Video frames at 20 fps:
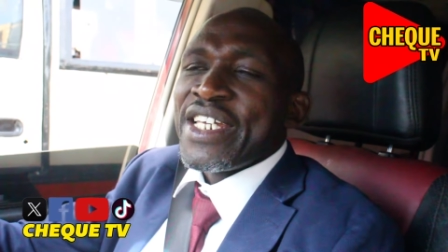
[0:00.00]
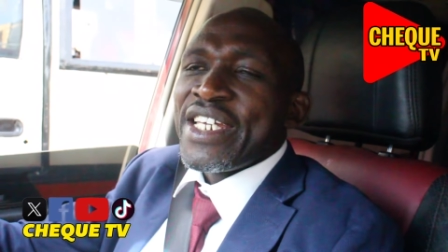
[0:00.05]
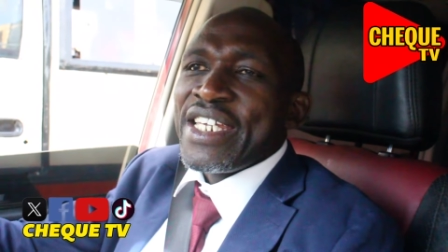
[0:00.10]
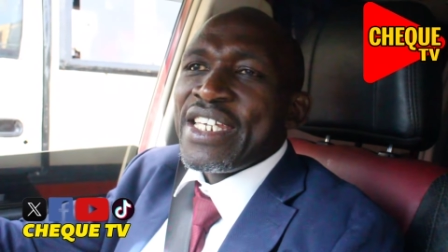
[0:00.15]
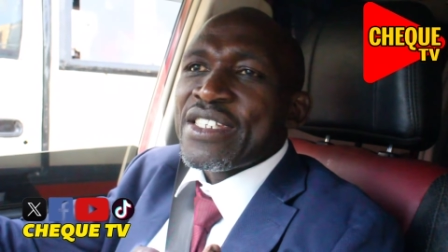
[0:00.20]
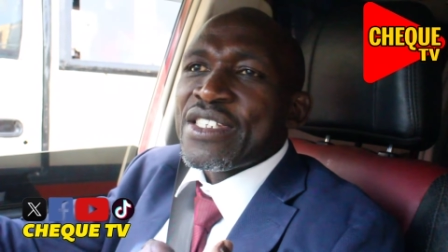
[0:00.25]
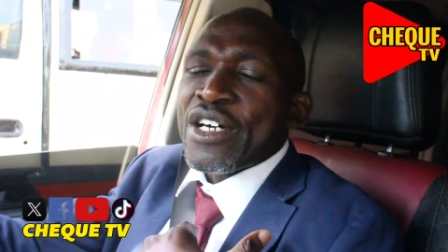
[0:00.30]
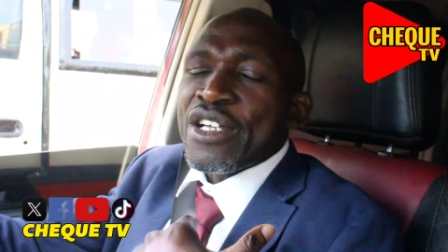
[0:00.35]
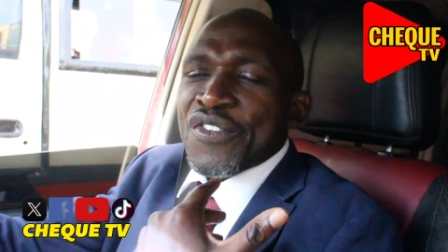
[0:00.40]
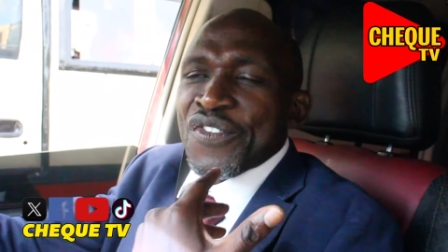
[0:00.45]

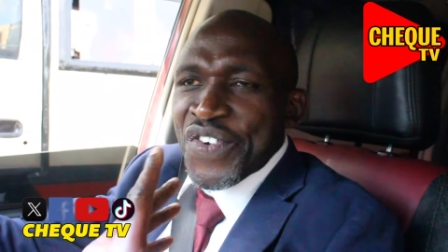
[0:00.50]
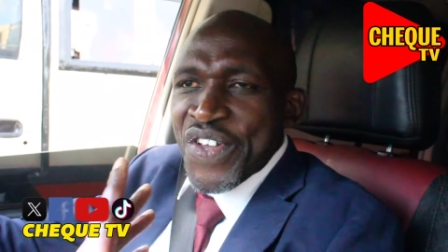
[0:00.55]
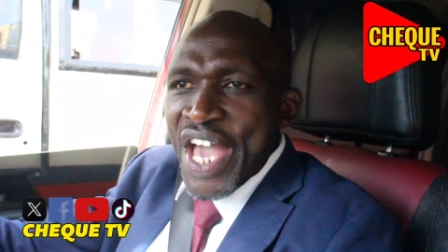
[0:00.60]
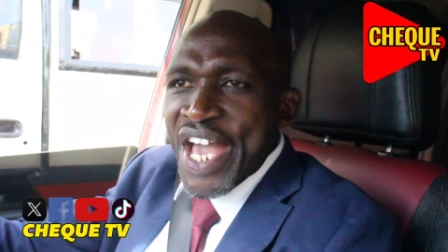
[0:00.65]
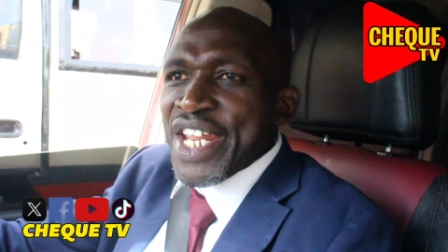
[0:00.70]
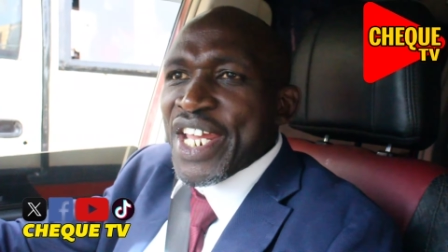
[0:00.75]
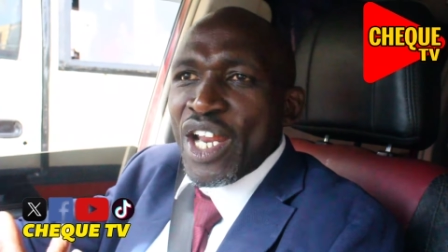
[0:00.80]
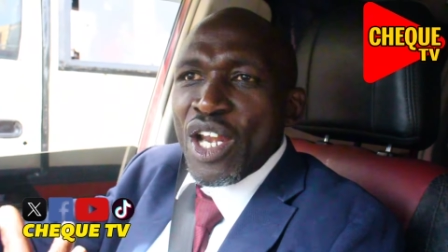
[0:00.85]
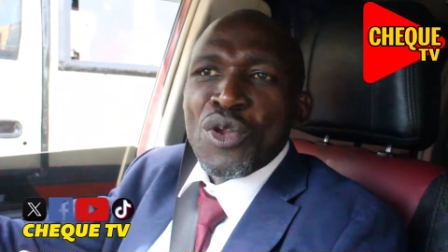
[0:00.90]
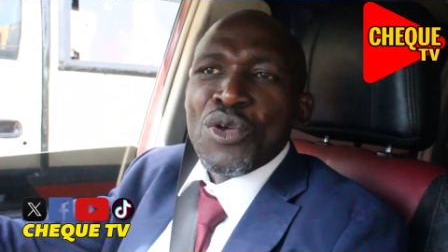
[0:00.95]
he's not
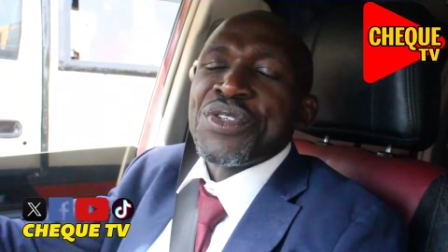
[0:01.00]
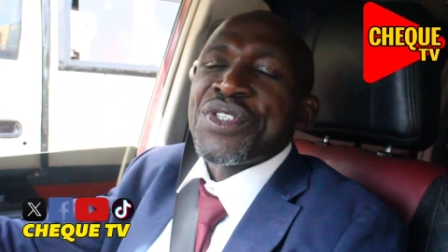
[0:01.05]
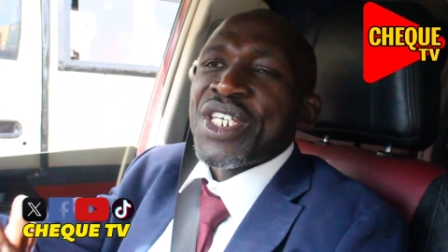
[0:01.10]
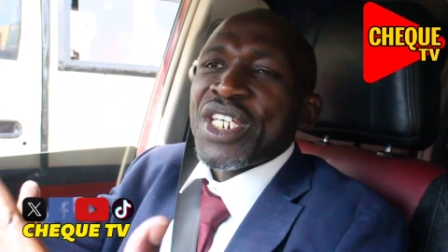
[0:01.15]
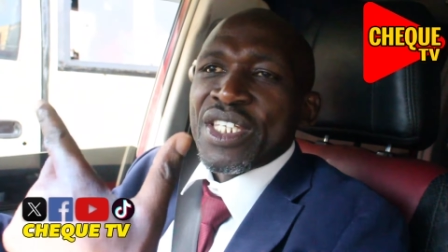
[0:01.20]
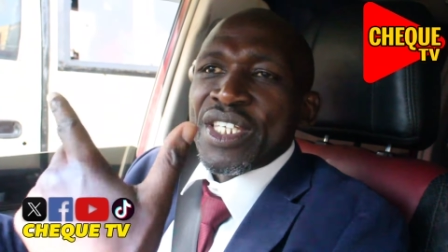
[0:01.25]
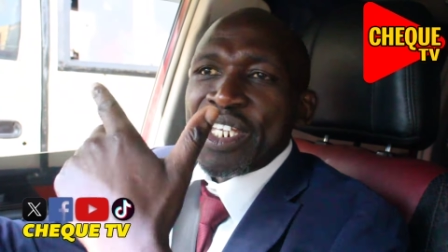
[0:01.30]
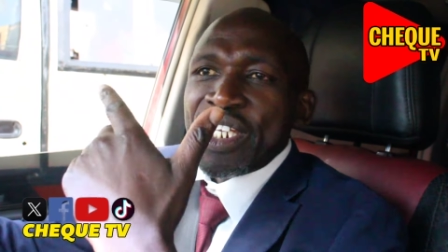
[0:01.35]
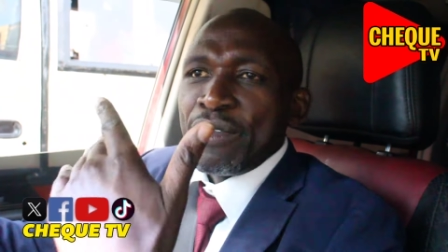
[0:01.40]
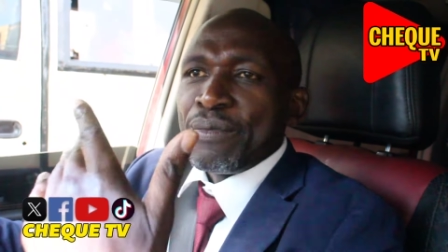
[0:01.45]
fearing
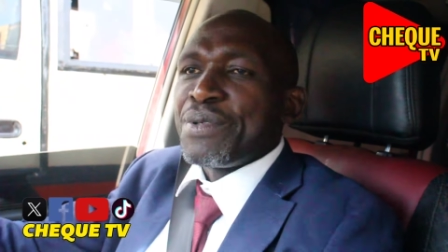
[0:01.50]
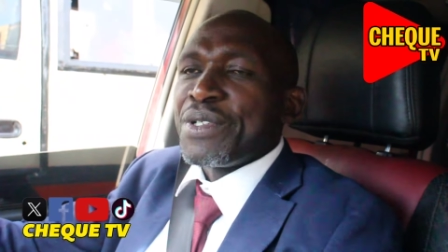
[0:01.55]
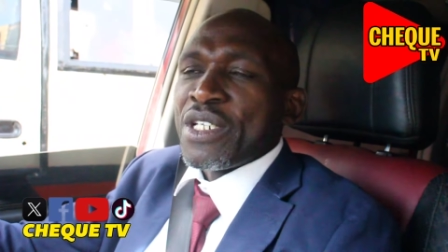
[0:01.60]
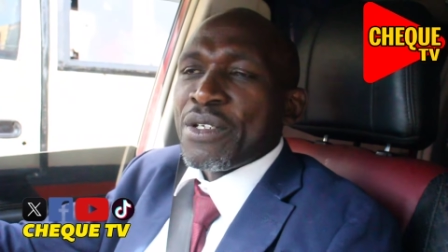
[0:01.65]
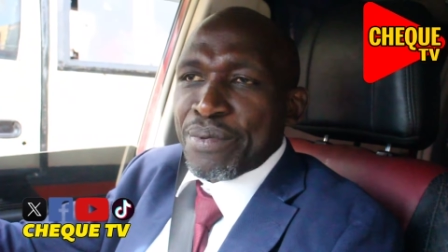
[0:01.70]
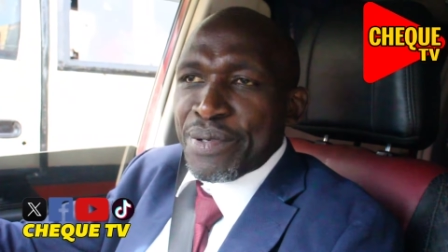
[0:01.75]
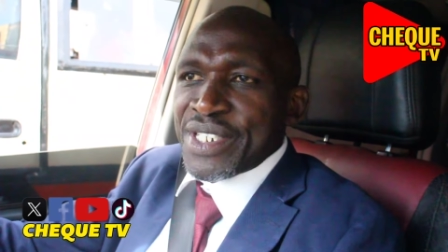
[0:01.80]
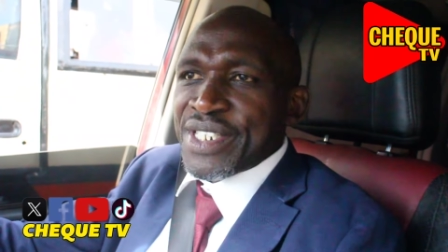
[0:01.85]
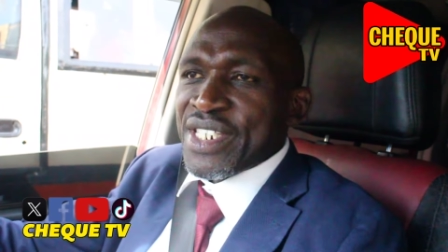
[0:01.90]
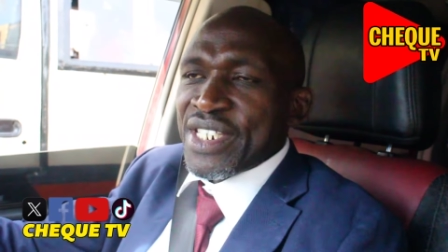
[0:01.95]
losing the deputy
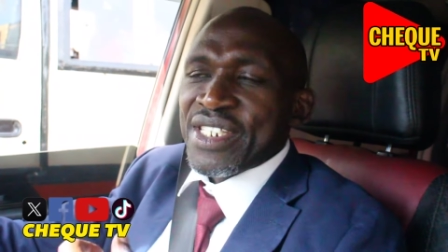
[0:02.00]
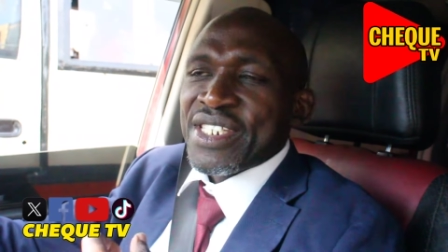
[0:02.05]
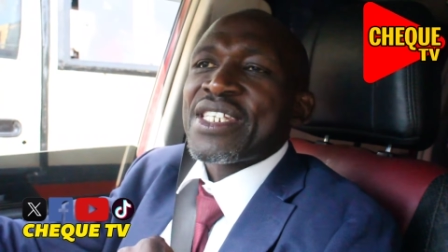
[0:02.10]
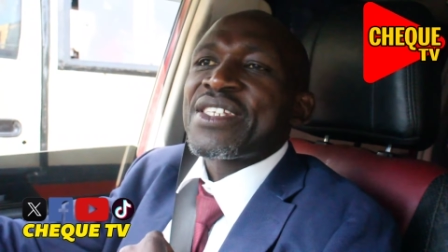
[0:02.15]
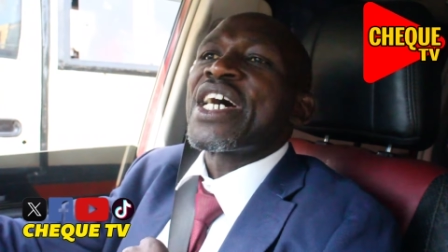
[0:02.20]
president.